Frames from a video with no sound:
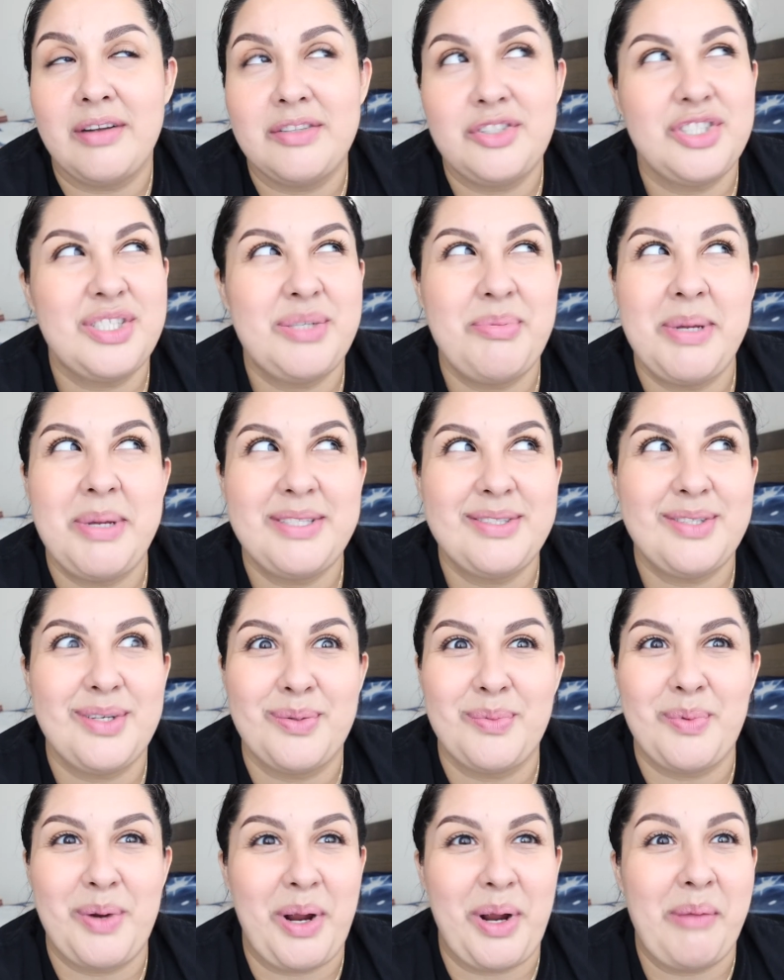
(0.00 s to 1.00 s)
It just depends
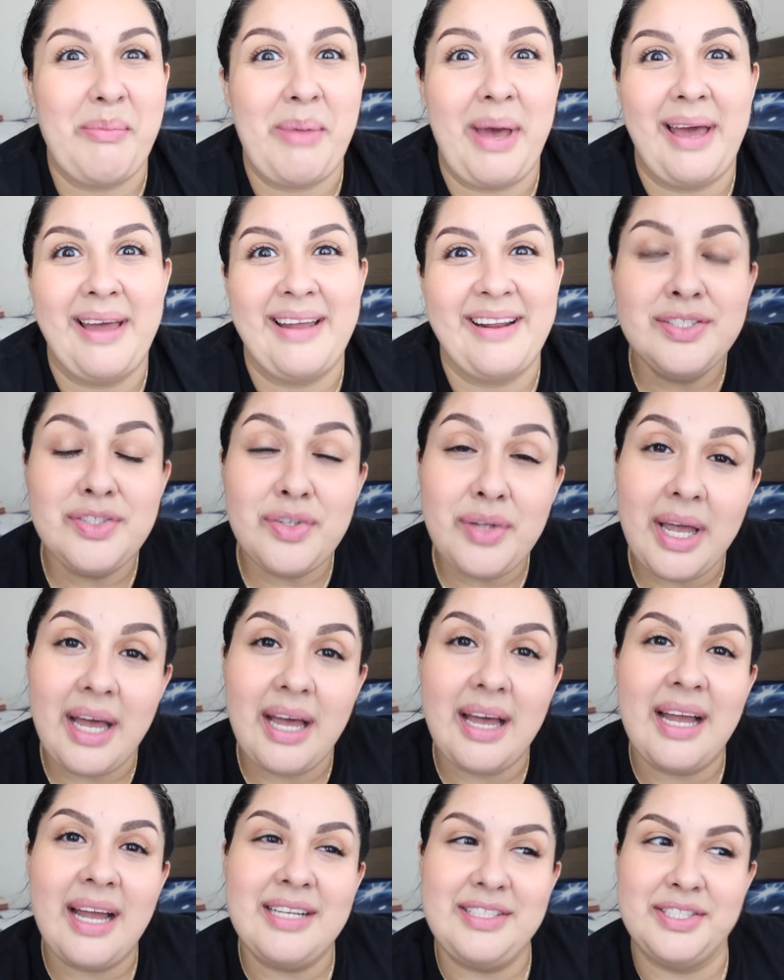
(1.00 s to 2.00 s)
on where I'm at. So
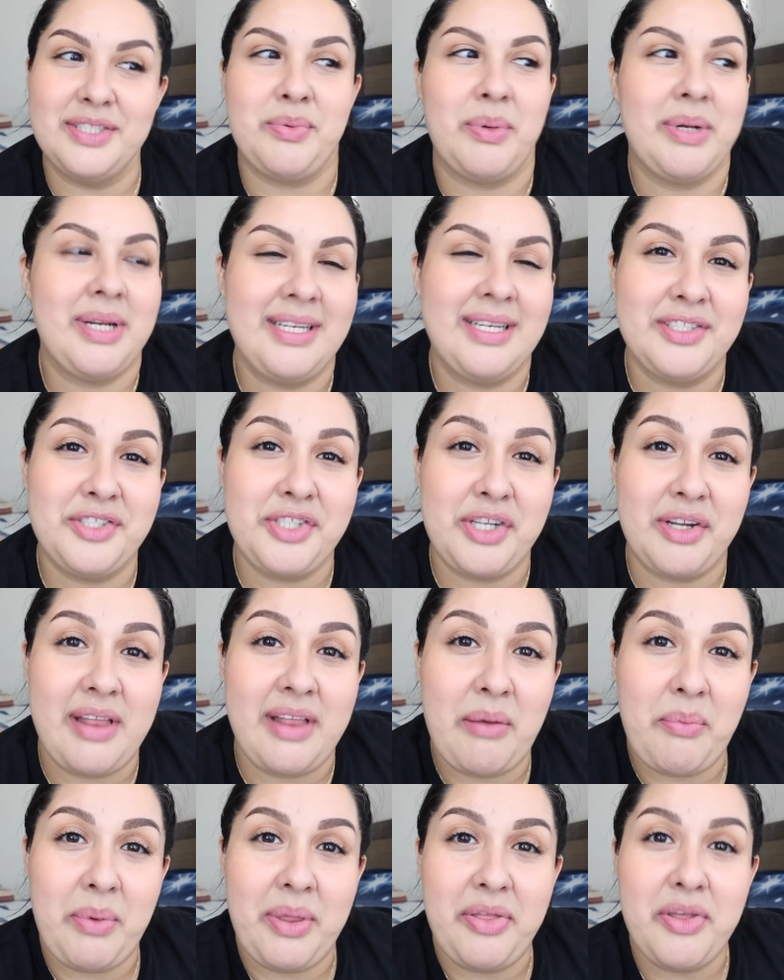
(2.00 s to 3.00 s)
yeah, I just wanted to share
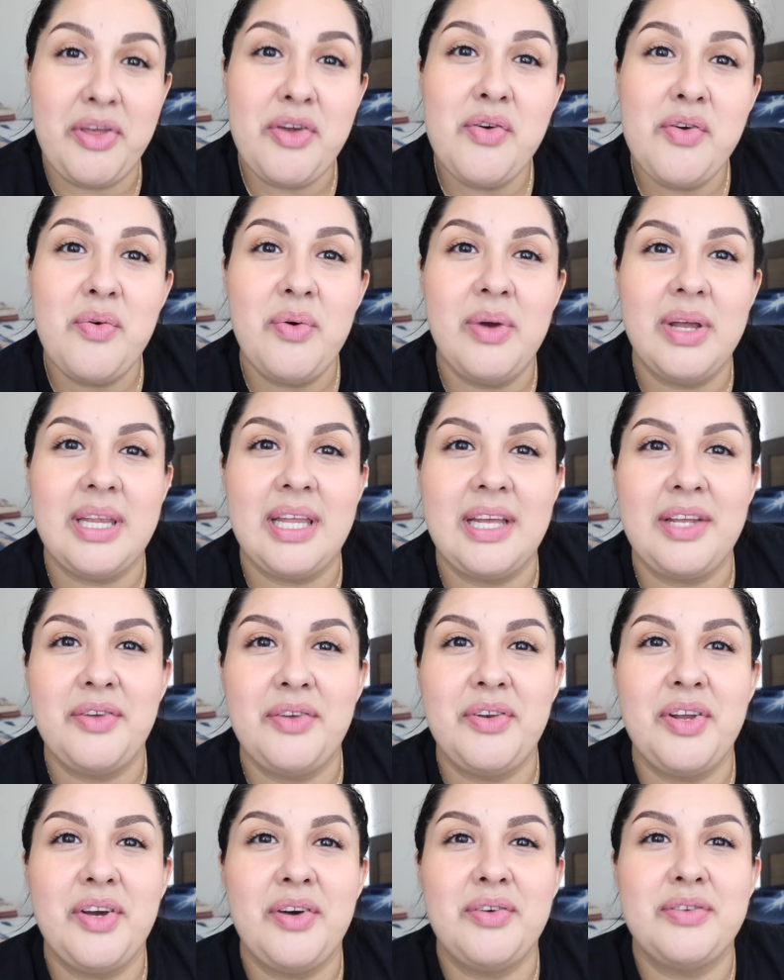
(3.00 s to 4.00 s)
that with you and let
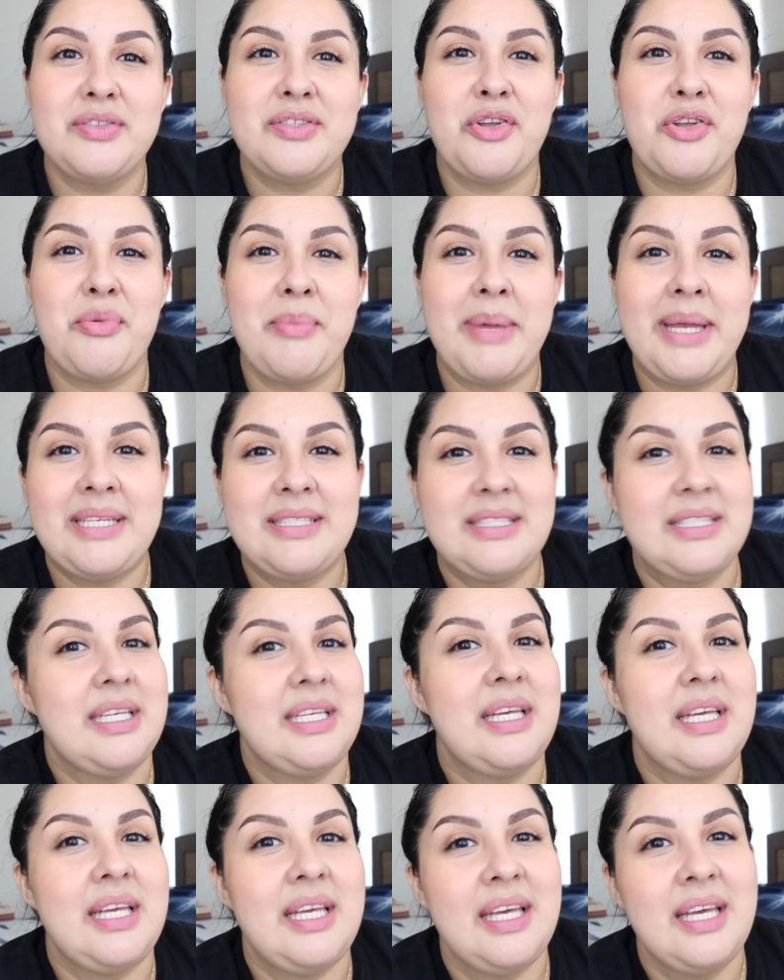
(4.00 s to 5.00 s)
you know so you may
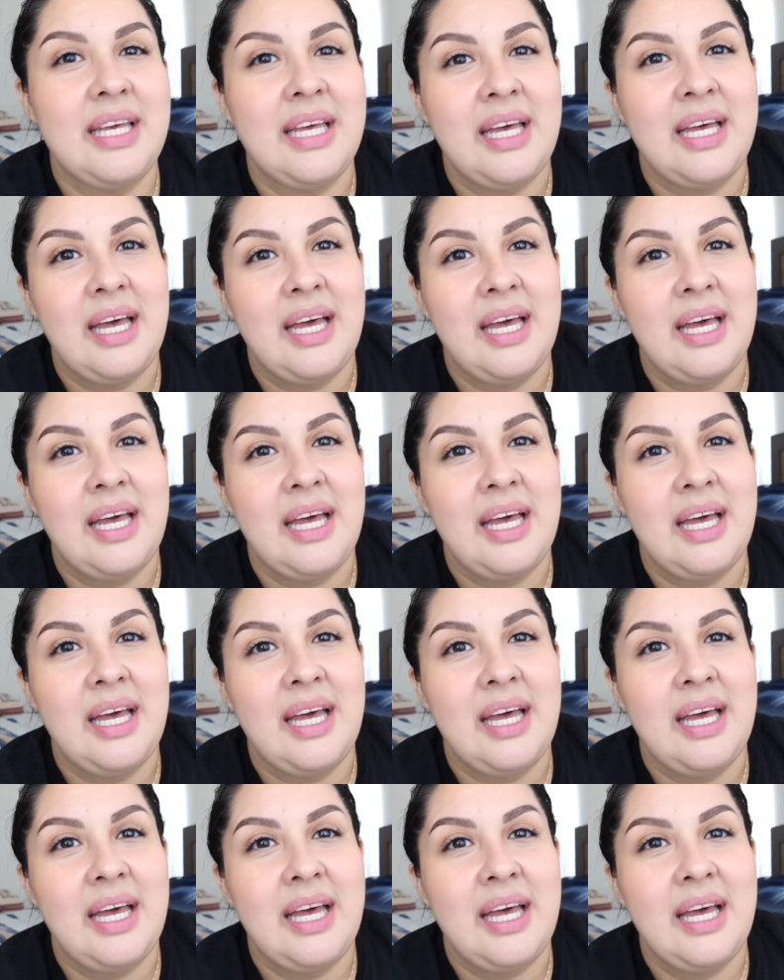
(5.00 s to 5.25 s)
see